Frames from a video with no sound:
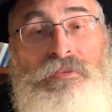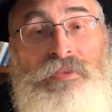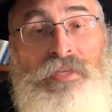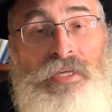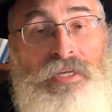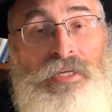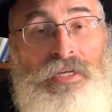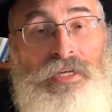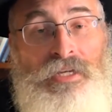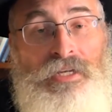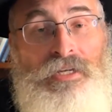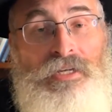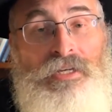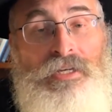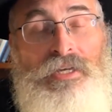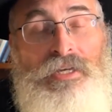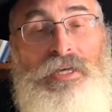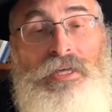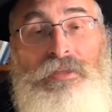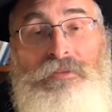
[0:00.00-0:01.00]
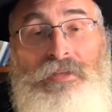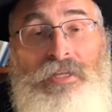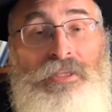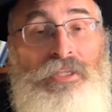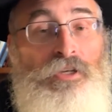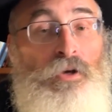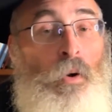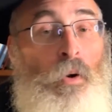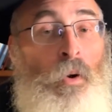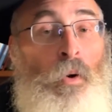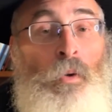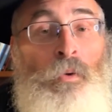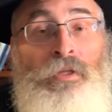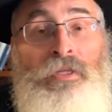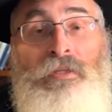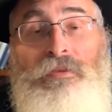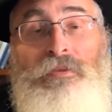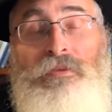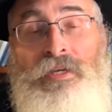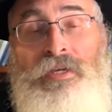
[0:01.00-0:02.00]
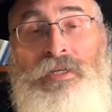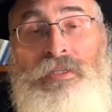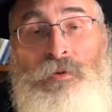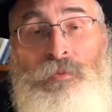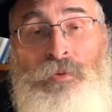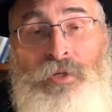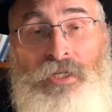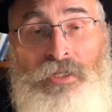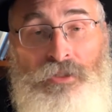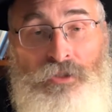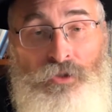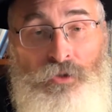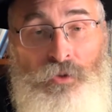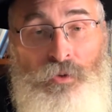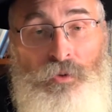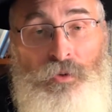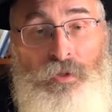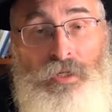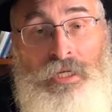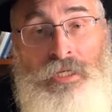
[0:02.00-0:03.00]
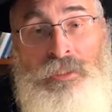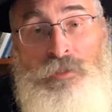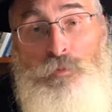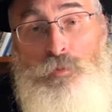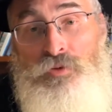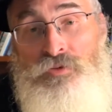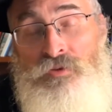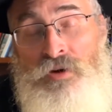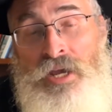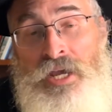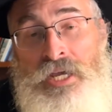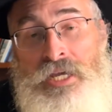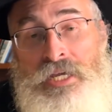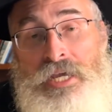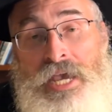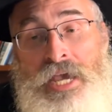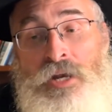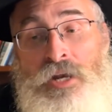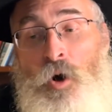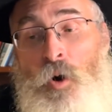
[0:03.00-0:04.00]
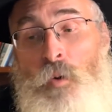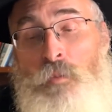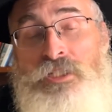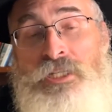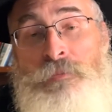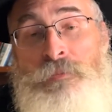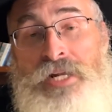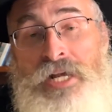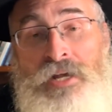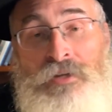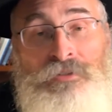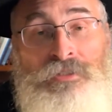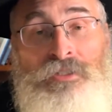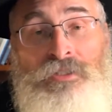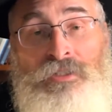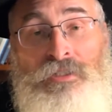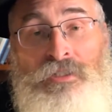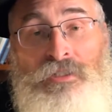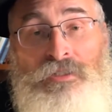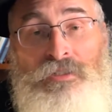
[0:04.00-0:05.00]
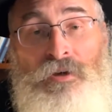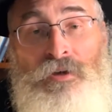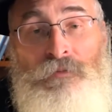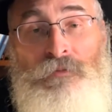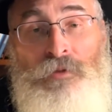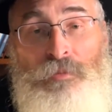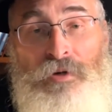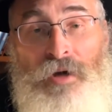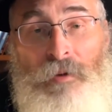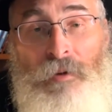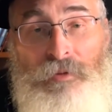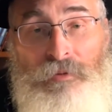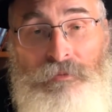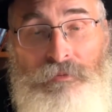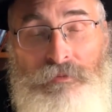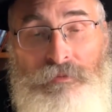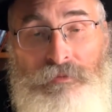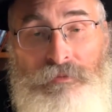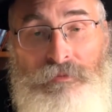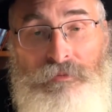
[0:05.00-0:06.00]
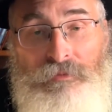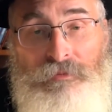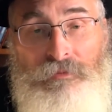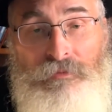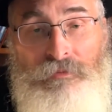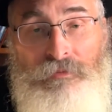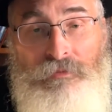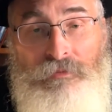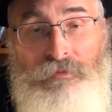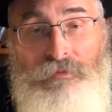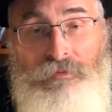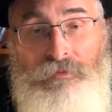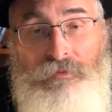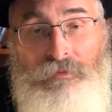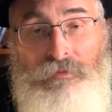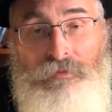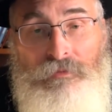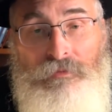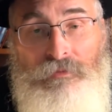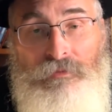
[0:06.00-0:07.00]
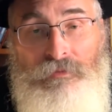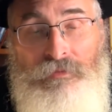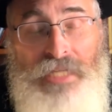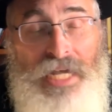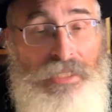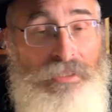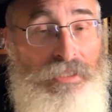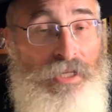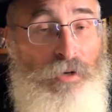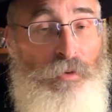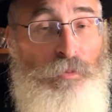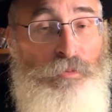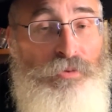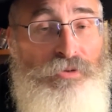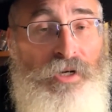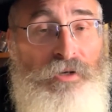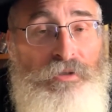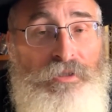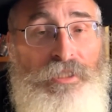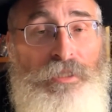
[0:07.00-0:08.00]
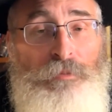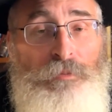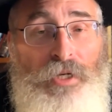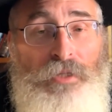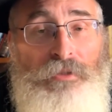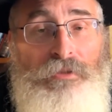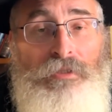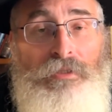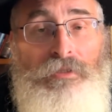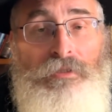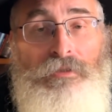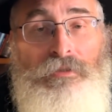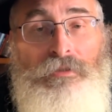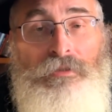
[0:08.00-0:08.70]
thinking that the only thing that we could do is pray and hope someone else is going to solve the problem. That's not what prayer is about.